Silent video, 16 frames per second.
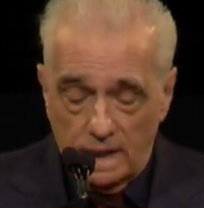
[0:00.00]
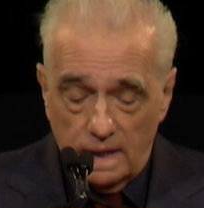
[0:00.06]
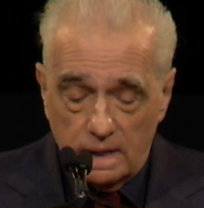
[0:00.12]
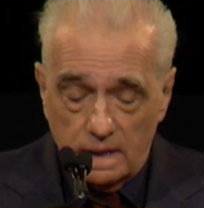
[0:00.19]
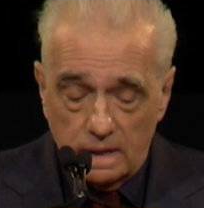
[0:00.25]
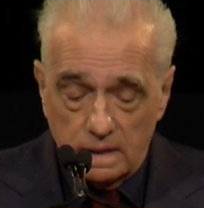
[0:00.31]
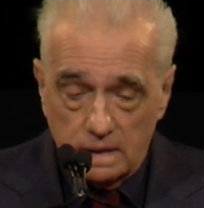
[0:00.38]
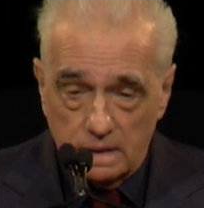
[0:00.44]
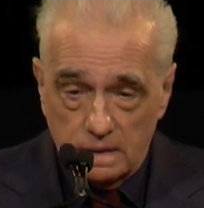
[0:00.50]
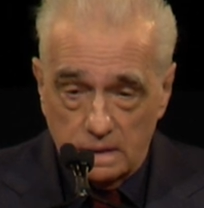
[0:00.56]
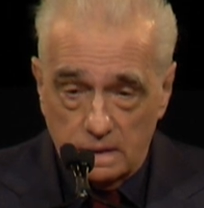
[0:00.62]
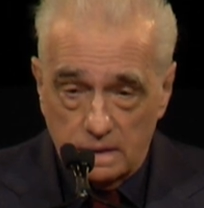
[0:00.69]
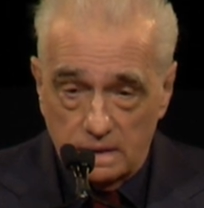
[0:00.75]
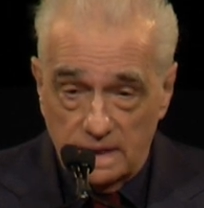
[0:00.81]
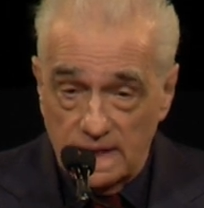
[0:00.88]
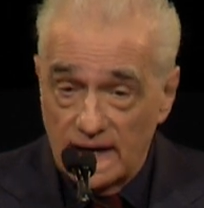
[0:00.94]

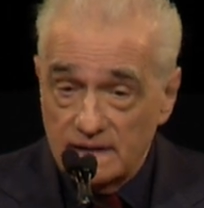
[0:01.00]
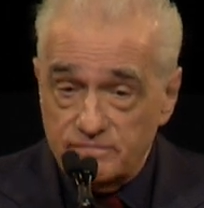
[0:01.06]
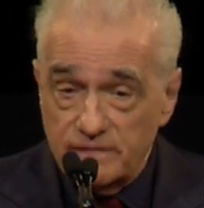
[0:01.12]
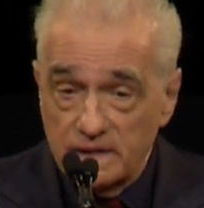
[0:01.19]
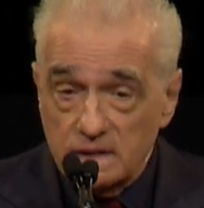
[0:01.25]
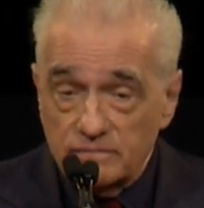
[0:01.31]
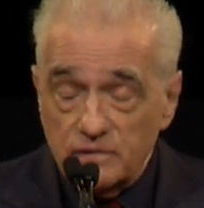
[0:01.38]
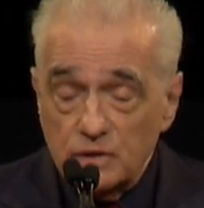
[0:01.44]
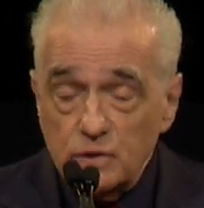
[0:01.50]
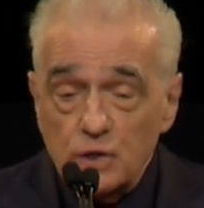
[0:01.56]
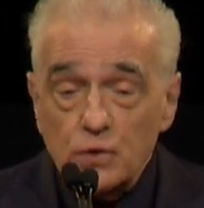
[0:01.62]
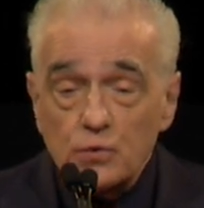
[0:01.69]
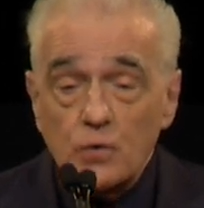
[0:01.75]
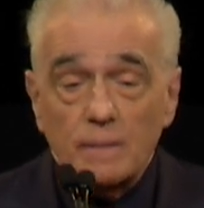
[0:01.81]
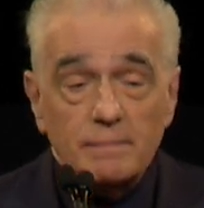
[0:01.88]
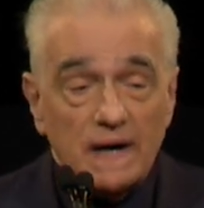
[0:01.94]
the advent of the
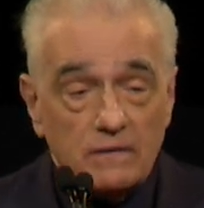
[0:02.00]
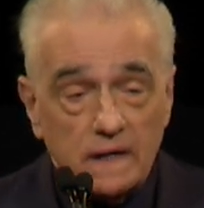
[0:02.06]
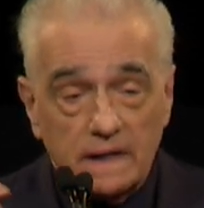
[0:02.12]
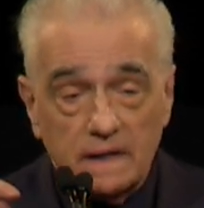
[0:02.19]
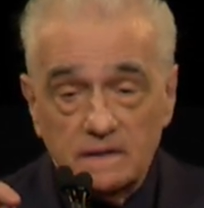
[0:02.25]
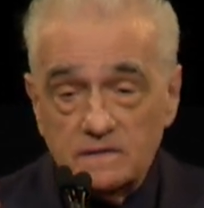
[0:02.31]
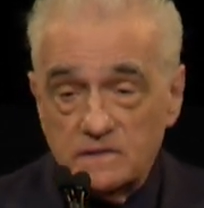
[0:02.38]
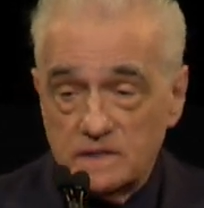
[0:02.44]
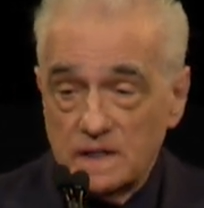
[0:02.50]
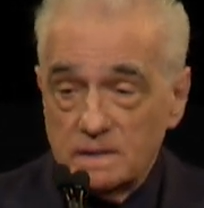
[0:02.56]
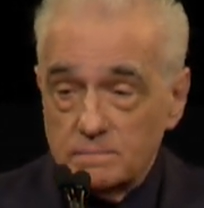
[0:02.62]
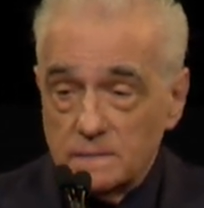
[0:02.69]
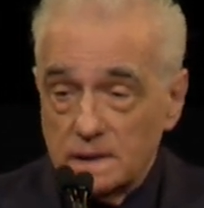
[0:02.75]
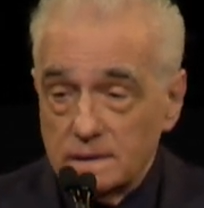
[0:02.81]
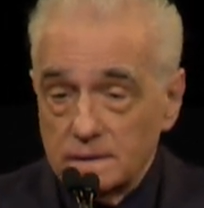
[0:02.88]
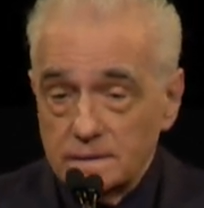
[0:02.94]
new American
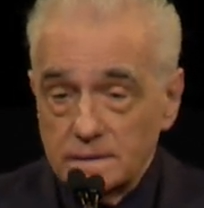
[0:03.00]
cinema,